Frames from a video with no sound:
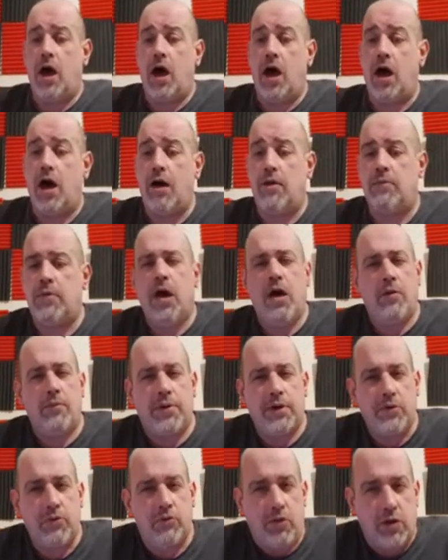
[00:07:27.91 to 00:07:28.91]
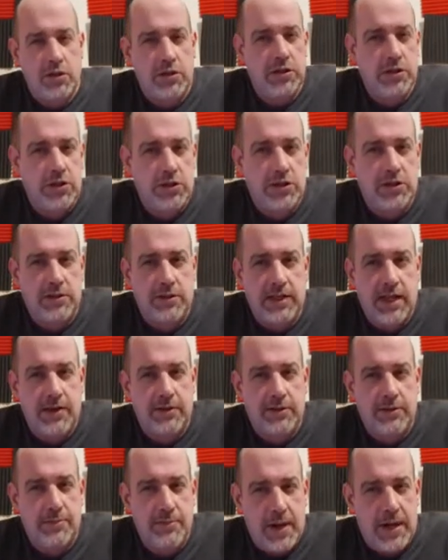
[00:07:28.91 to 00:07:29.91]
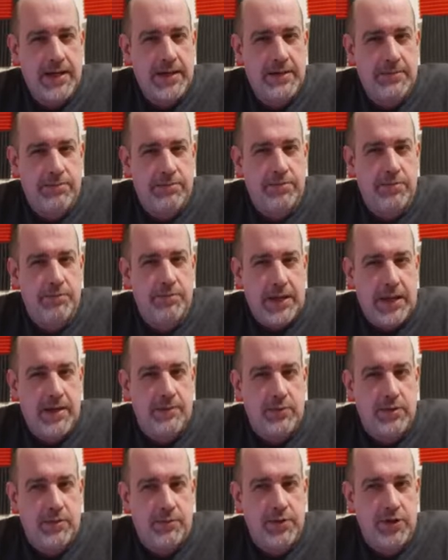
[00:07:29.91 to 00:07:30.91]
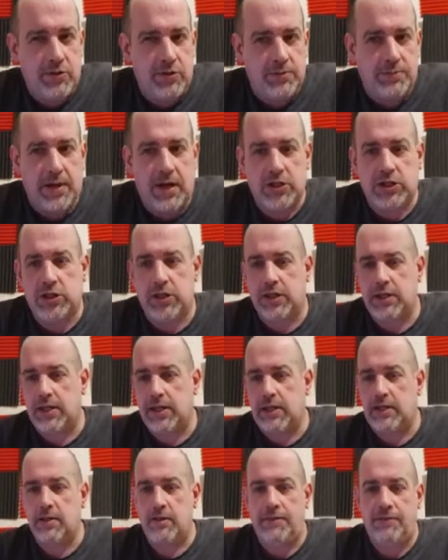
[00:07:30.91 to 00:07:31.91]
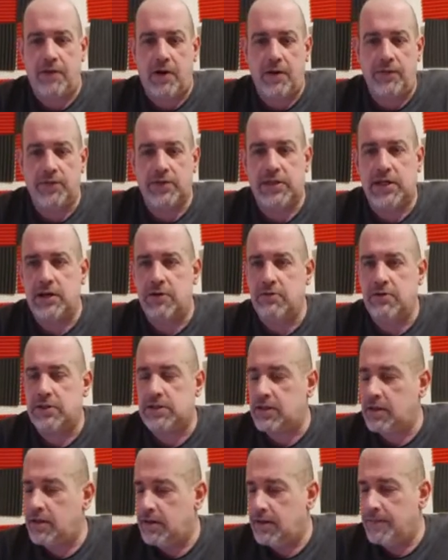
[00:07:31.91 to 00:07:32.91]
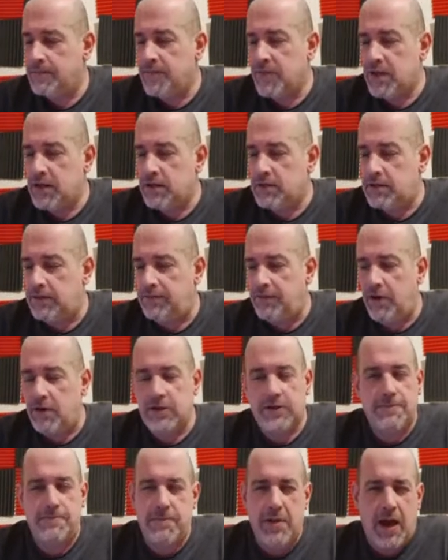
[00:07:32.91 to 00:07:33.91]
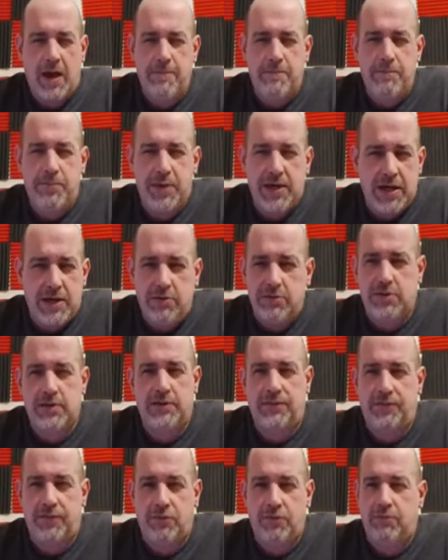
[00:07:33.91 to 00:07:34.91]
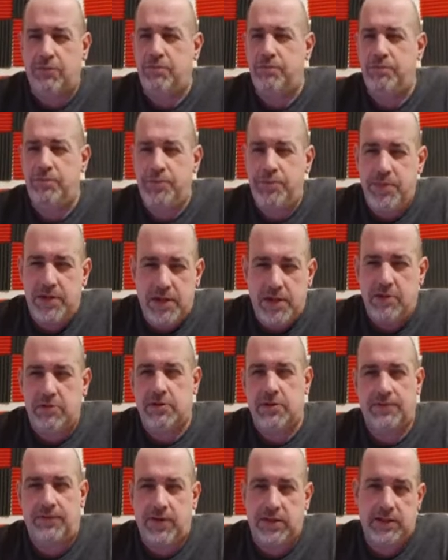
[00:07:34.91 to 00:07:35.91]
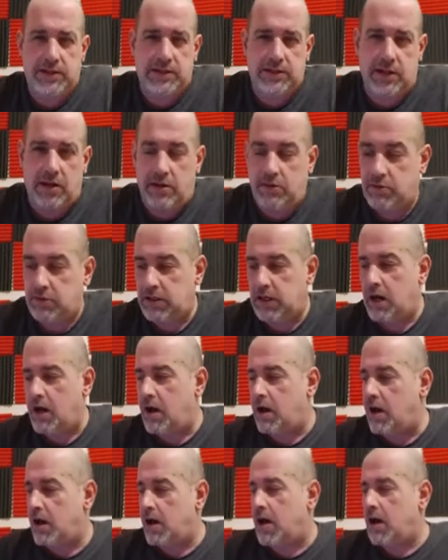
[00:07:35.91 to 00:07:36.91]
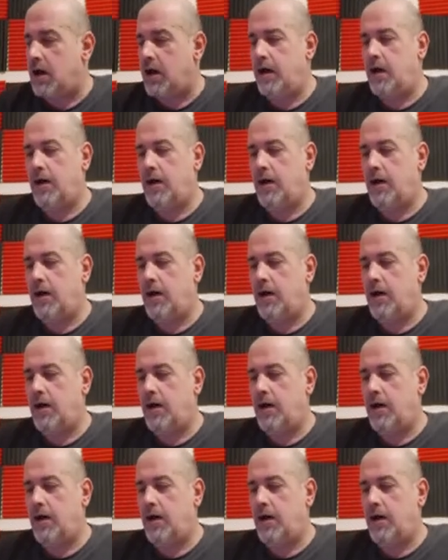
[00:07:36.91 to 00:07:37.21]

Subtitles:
But it wasn't just that made BMW's magic then. And the 5 Series defined a beautiful, beautifully styled car.